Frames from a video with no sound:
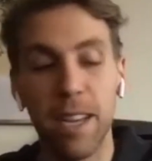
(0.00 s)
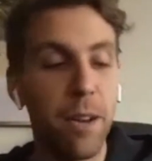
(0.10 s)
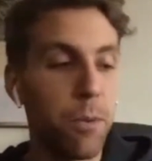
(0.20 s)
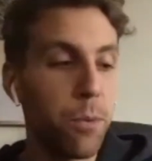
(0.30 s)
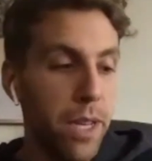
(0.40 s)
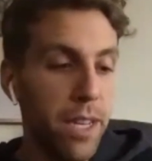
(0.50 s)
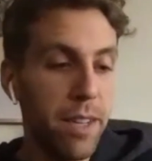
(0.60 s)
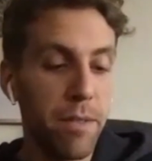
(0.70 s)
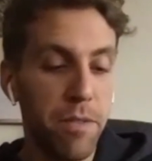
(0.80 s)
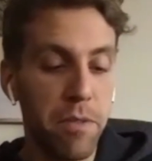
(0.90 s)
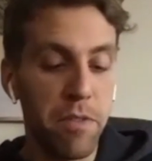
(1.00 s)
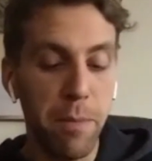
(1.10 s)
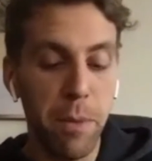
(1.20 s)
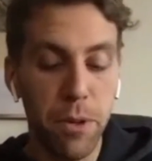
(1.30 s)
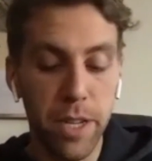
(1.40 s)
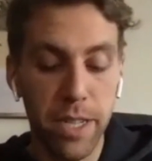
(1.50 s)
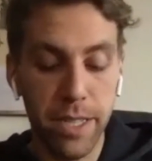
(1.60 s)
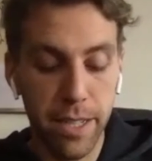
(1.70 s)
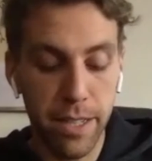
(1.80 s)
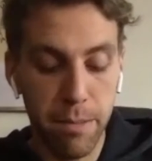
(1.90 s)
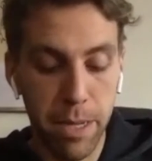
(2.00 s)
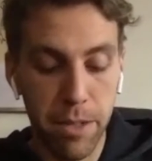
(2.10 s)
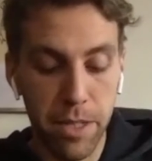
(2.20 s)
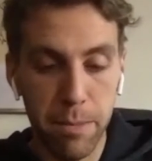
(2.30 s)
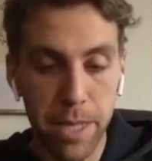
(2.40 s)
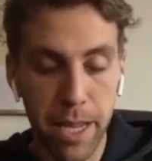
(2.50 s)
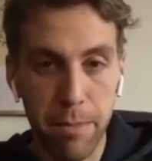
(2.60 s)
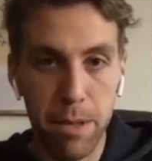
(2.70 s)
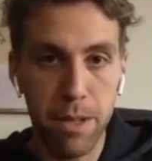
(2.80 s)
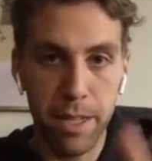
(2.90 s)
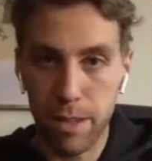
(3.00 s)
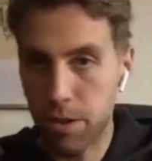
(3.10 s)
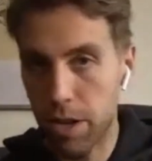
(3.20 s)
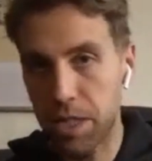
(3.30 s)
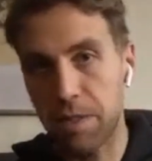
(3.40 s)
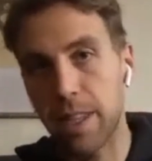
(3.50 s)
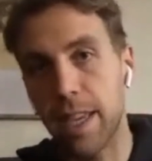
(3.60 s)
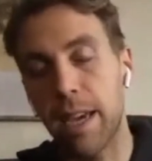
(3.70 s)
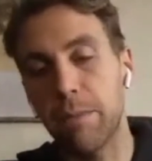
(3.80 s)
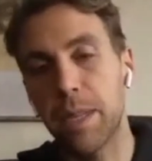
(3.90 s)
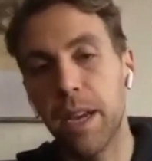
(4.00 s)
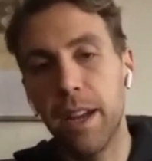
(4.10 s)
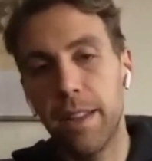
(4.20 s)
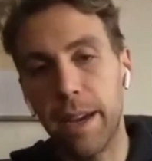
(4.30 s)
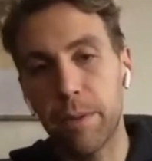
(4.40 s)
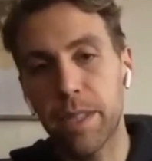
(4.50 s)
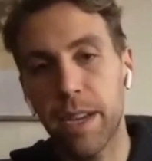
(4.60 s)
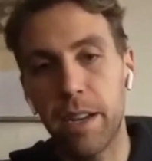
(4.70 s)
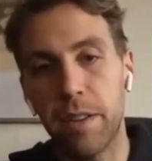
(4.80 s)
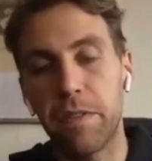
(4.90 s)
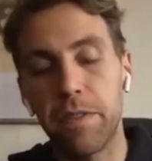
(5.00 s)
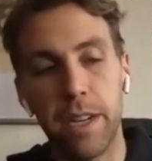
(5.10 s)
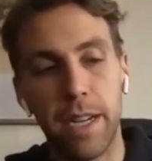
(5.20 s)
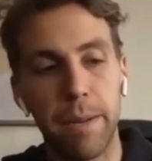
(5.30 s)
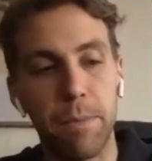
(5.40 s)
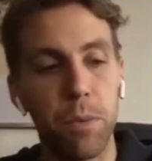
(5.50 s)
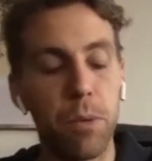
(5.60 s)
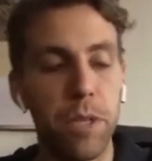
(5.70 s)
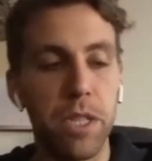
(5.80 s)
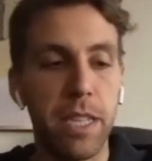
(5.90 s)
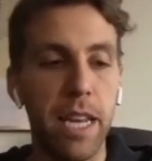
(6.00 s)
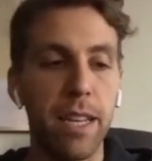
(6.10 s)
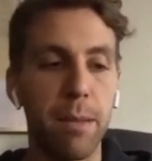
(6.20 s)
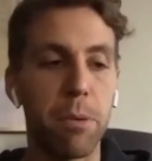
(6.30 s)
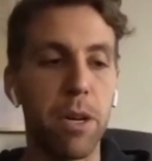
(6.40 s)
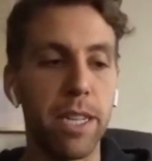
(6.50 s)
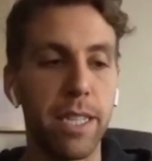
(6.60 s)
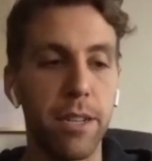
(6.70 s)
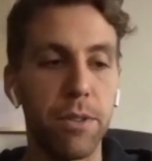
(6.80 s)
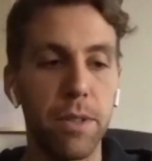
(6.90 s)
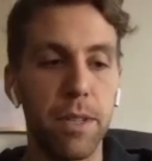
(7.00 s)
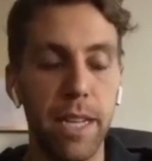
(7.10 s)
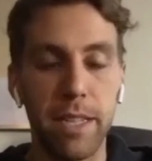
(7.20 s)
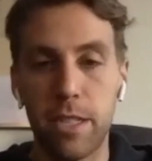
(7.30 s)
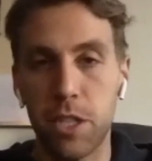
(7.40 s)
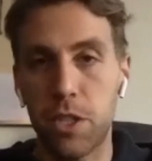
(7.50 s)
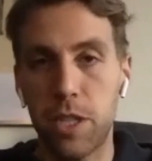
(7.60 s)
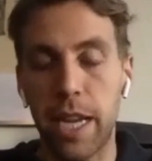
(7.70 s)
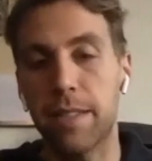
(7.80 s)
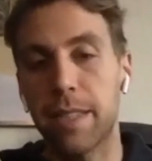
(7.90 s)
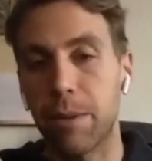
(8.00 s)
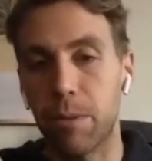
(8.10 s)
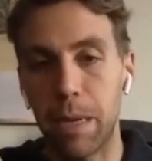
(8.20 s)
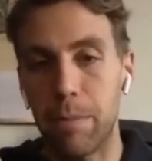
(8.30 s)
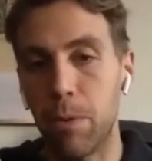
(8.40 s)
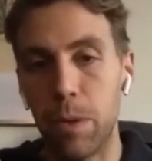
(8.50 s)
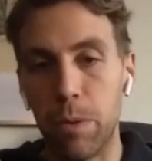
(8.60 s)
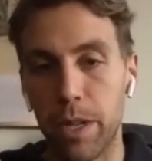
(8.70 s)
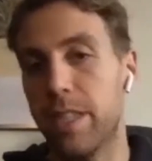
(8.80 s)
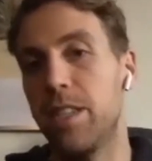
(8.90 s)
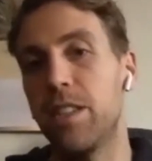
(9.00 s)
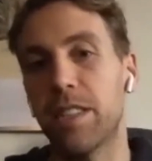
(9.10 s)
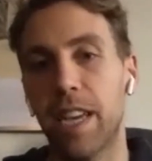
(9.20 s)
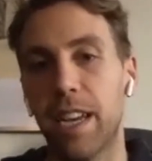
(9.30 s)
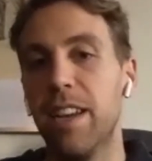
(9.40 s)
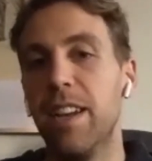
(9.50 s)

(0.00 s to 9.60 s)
we, from February until about September at the CrossFit Games, that was kind of we were just taking the product out and just testing it with people. We wanted to just get